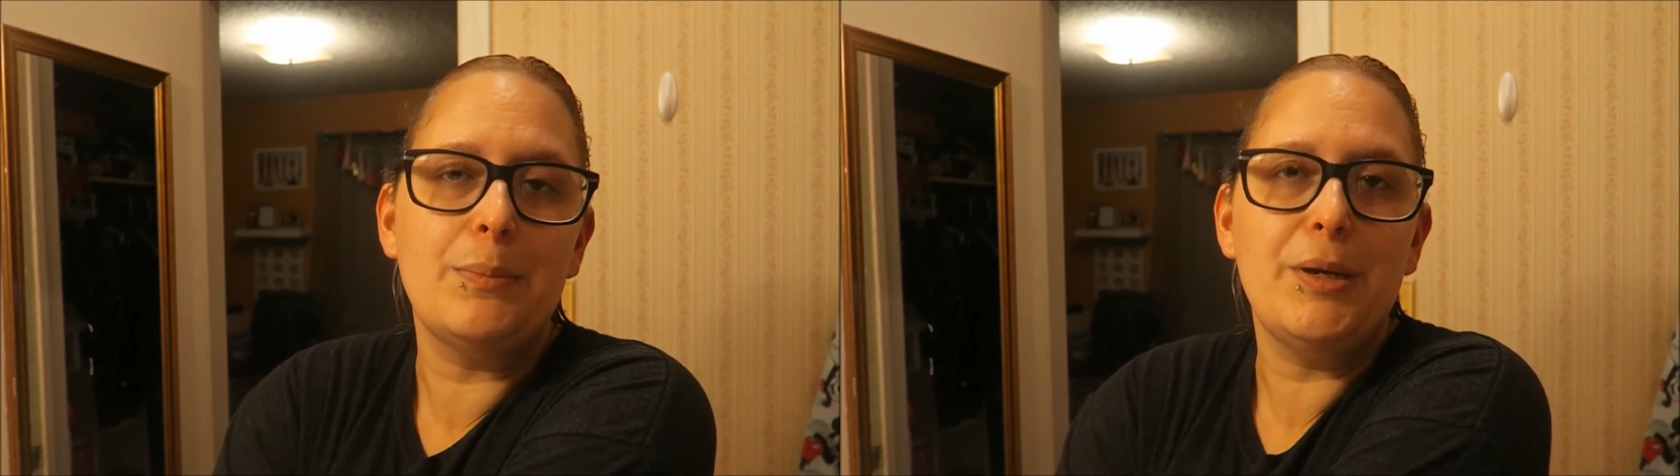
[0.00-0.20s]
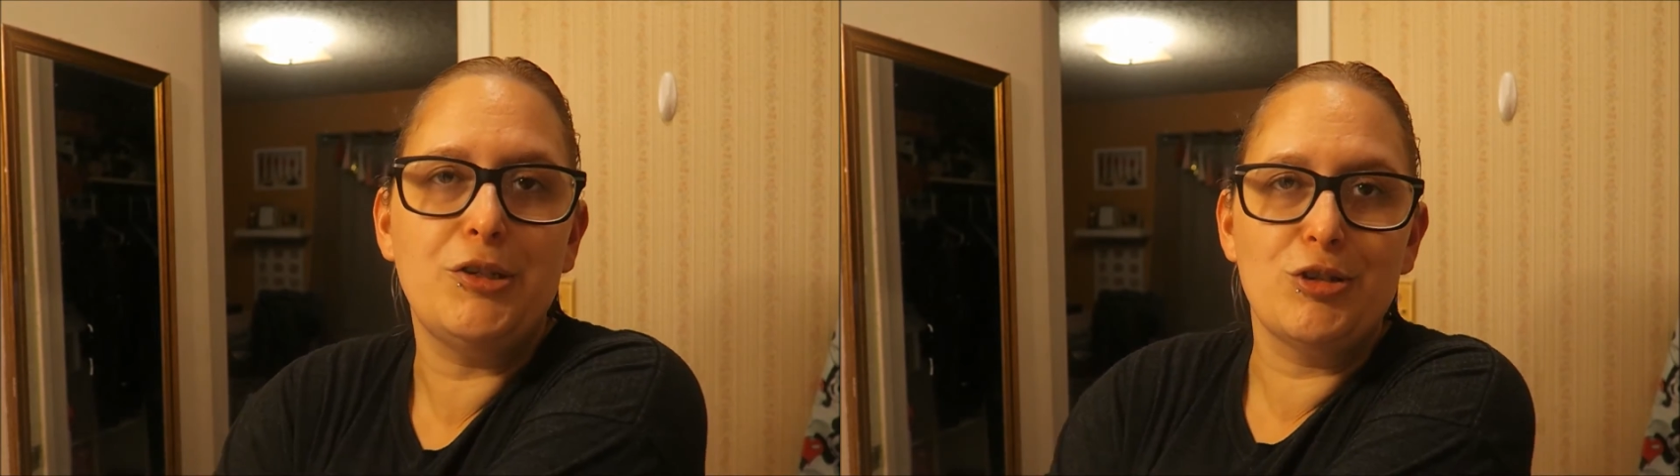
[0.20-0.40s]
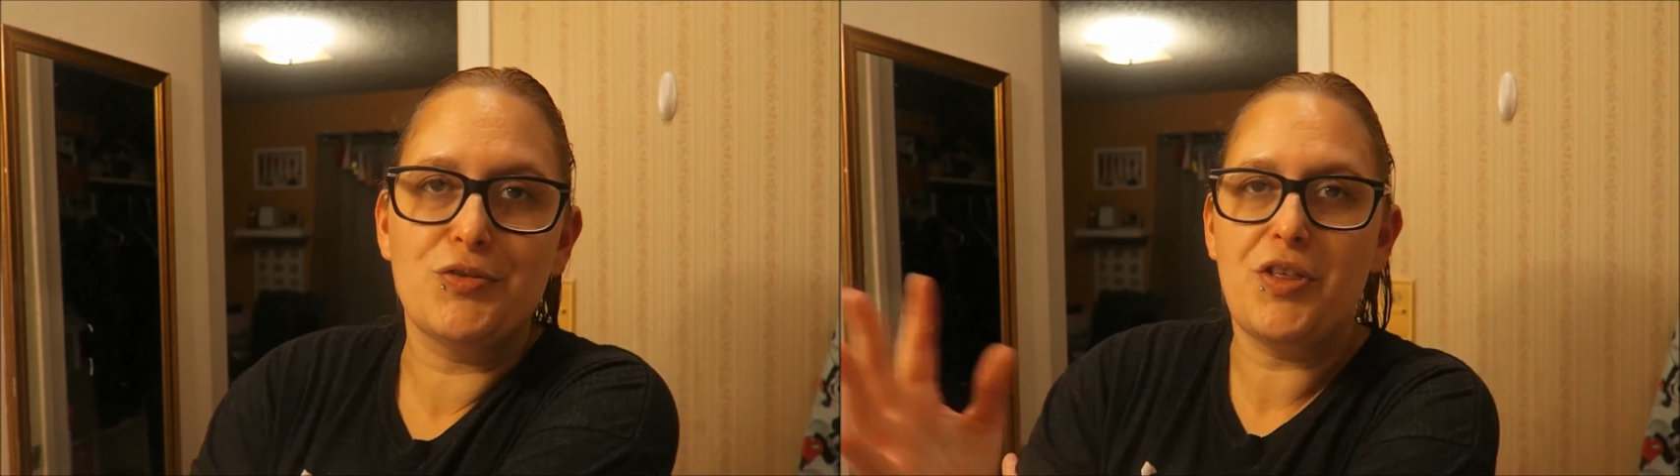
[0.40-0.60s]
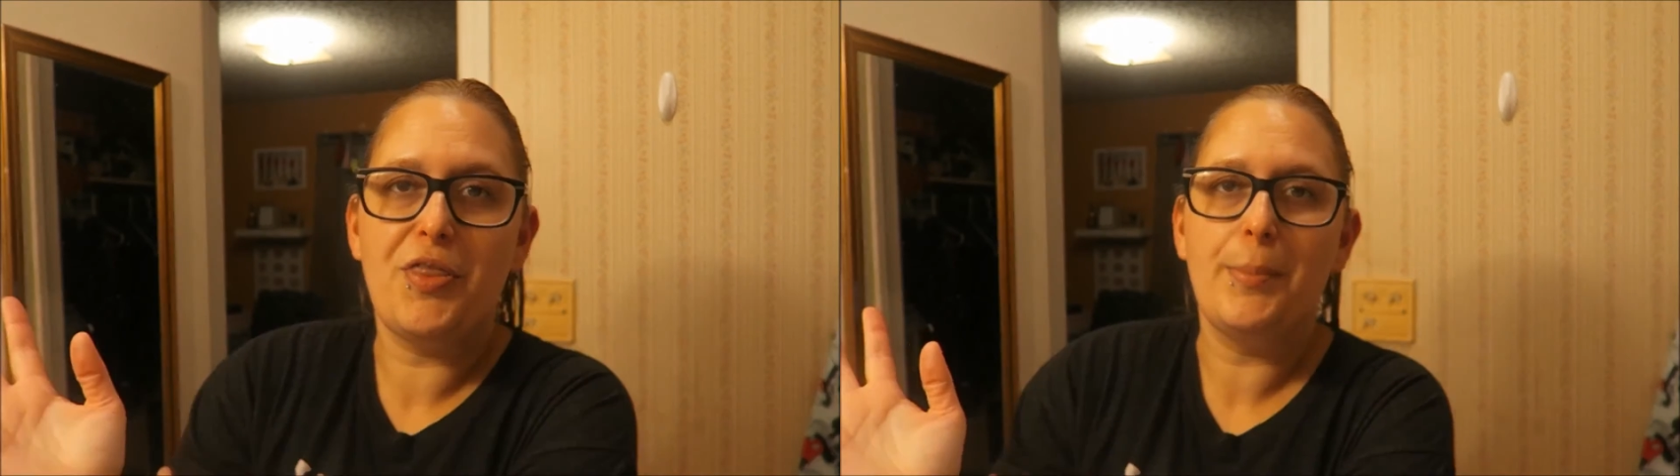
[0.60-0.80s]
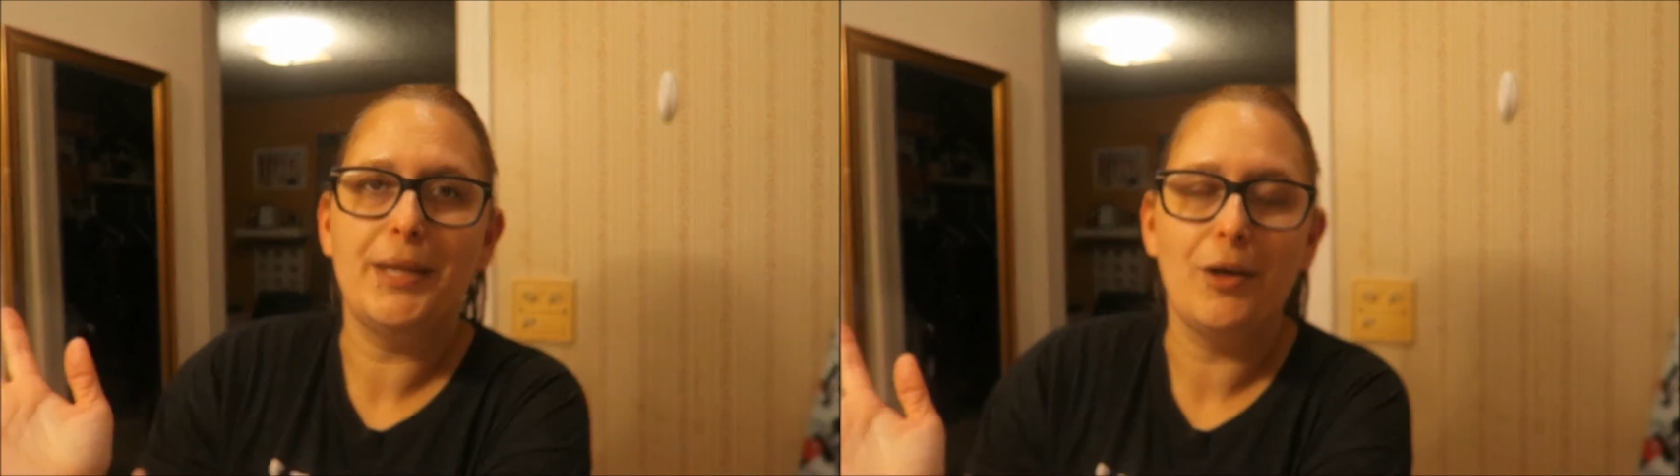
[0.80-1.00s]
some pictures for the
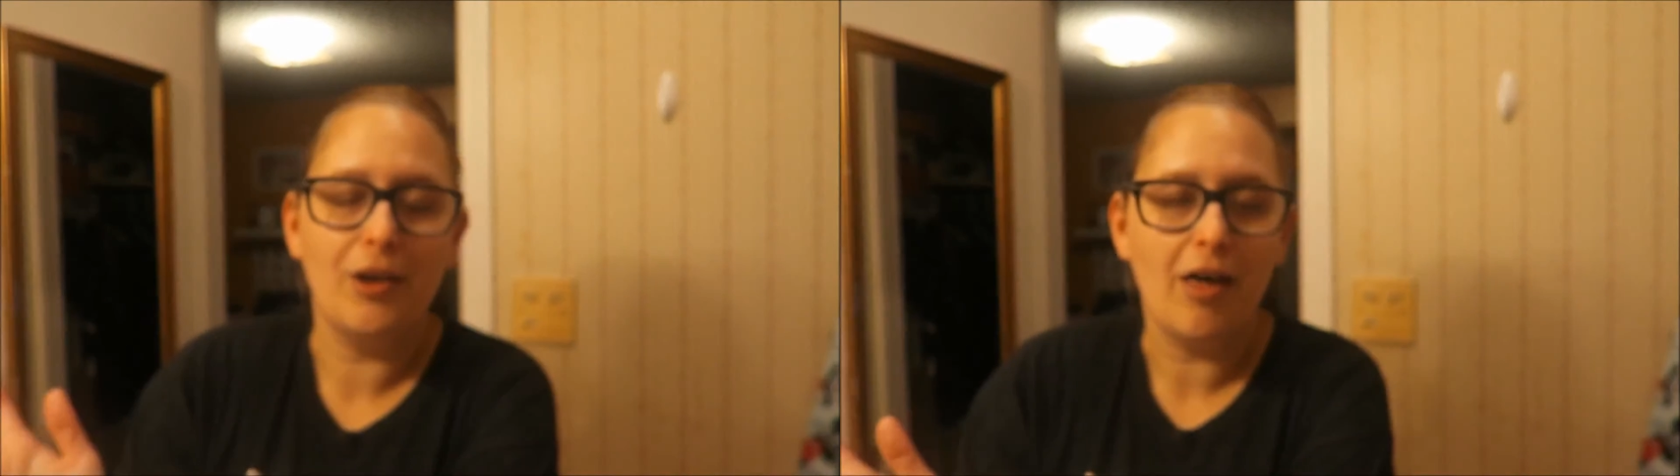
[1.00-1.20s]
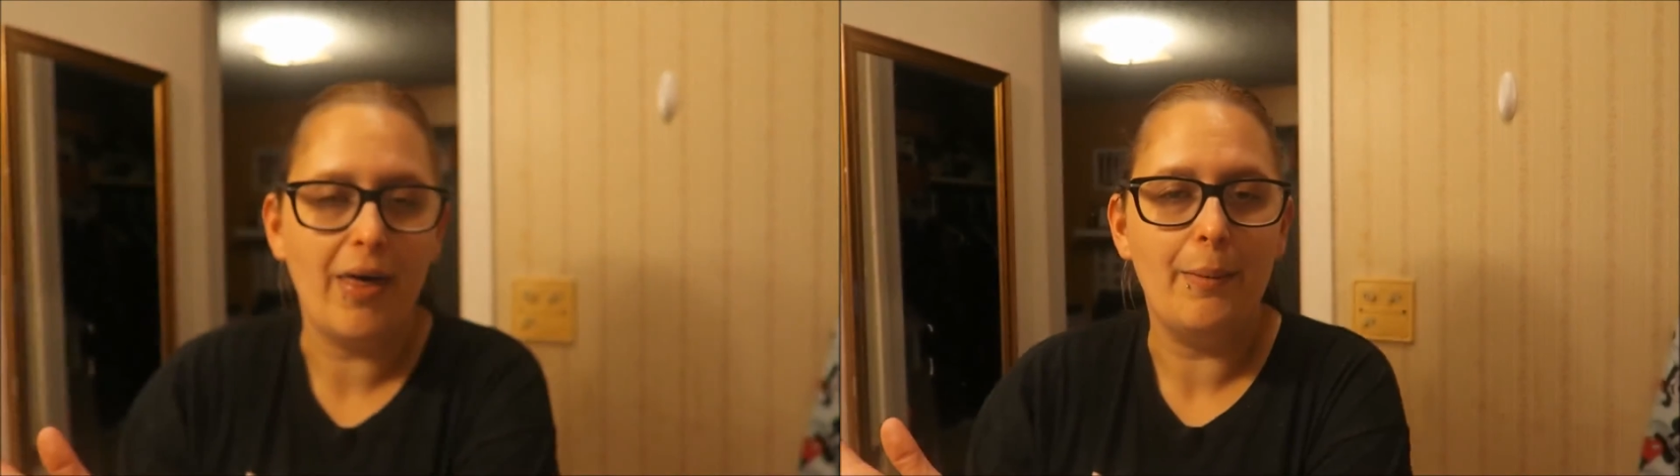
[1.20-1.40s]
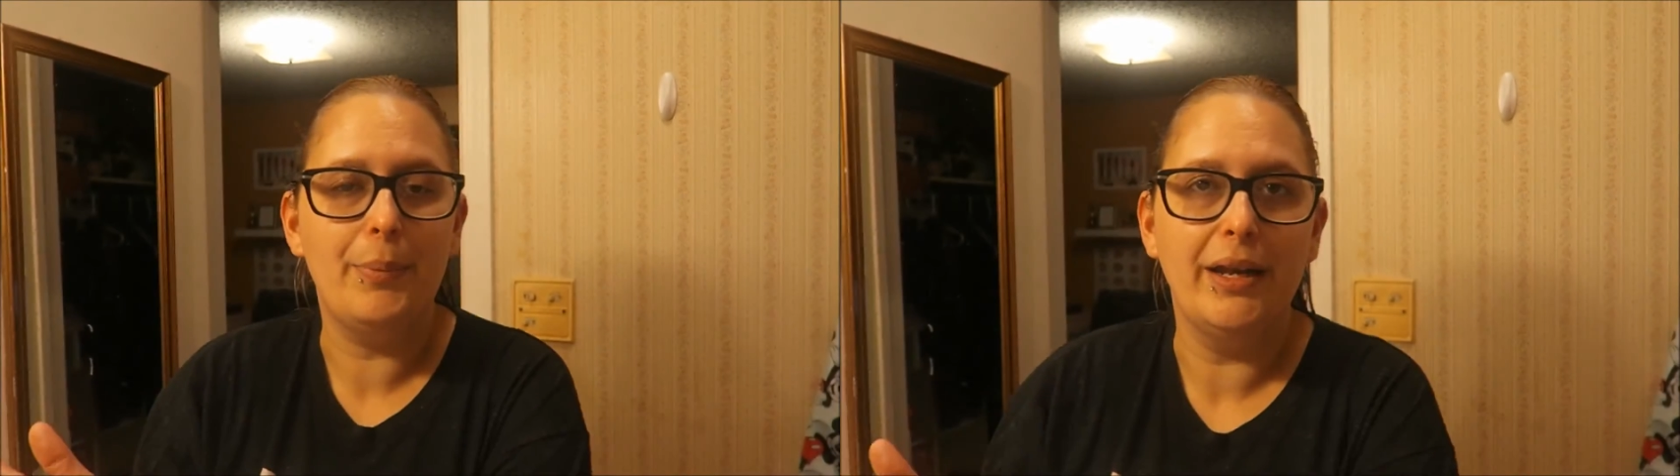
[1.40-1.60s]
thumbnail and all that.